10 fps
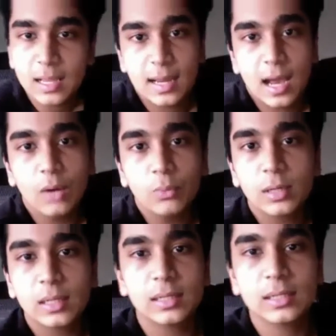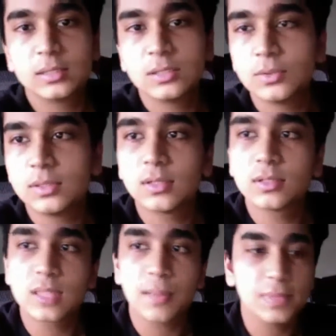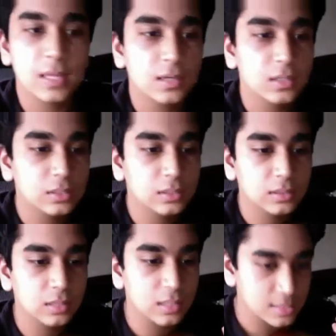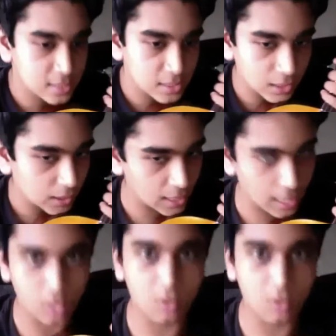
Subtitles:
Now we're gonna do a little something called slurring,